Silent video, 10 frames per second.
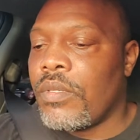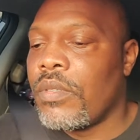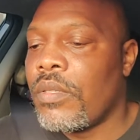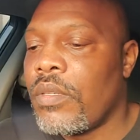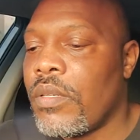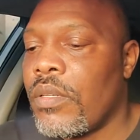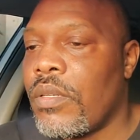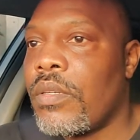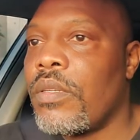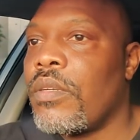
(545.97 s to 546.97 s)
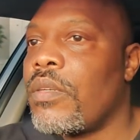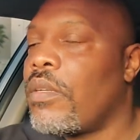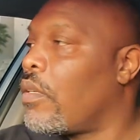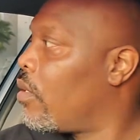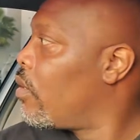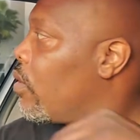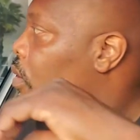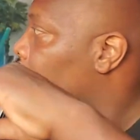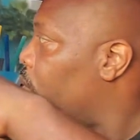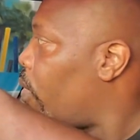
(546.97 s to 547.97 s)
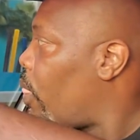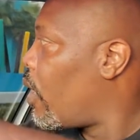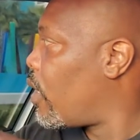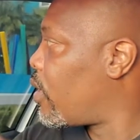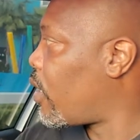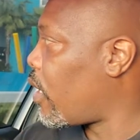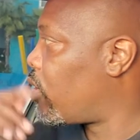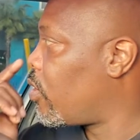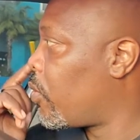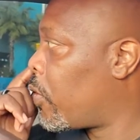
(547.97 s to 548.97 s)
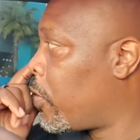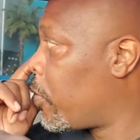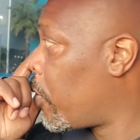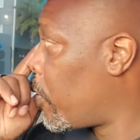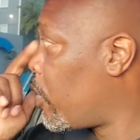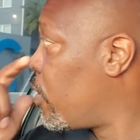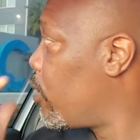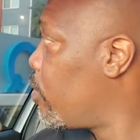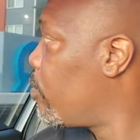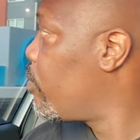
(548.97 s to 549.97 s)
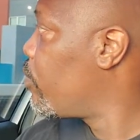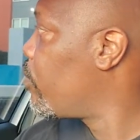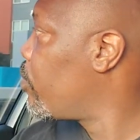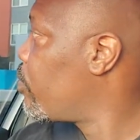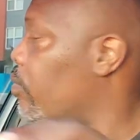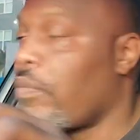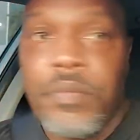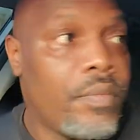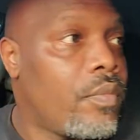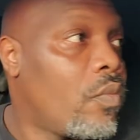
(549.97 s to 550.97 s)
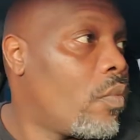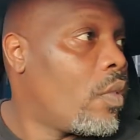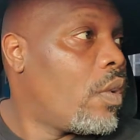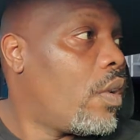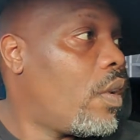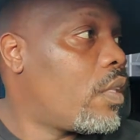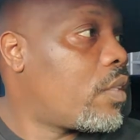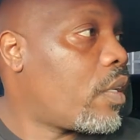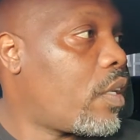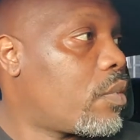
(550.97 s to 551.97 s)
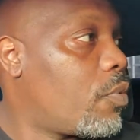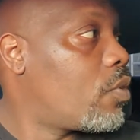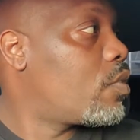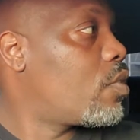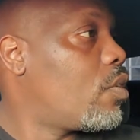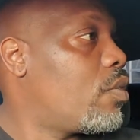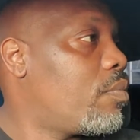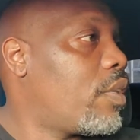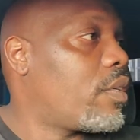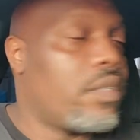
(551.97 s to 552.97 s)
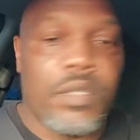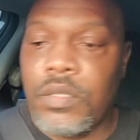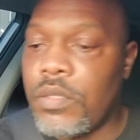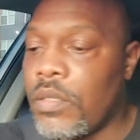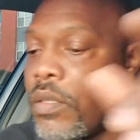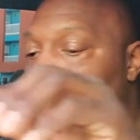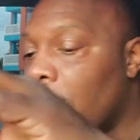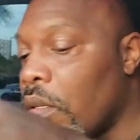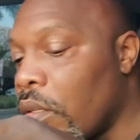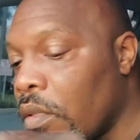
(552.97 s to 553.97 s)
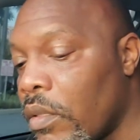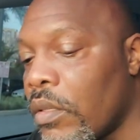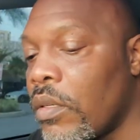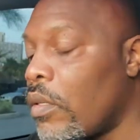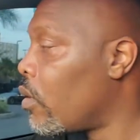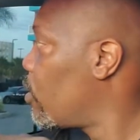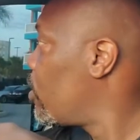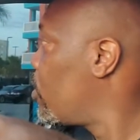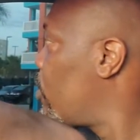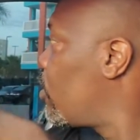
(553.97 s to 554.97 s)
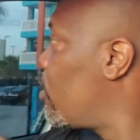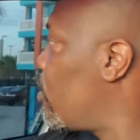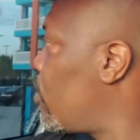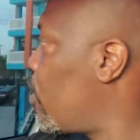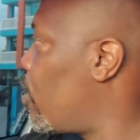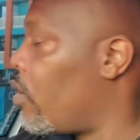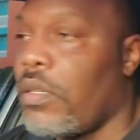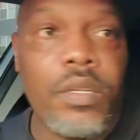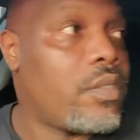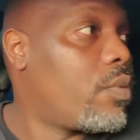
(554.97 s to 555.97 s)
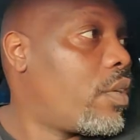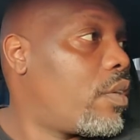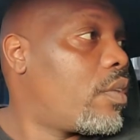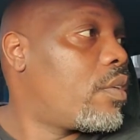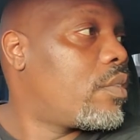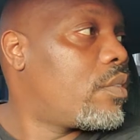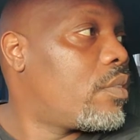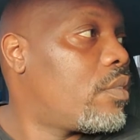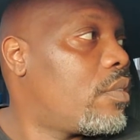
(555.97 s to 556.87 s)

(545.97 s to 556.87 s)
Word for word: turn right on Bruce B. Downs Boulevard. I think I turned too early. I think I'm supposed to turn back here. Turn right on Bruce B. Downs Boulevard. Yeah, that's what it is.